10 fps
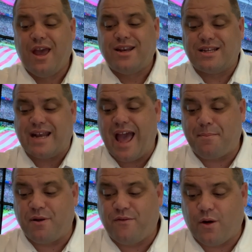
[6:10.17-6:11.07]
Doesn't
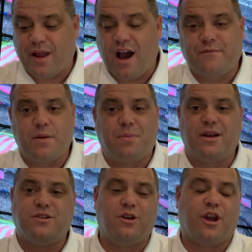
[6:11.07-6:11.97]
happen very often,
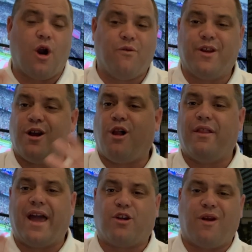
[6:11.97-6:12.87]
but due to COVID and all of
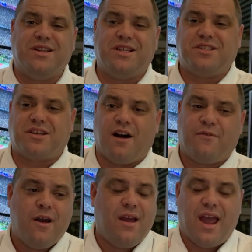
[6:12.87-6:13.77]
that crazy stuff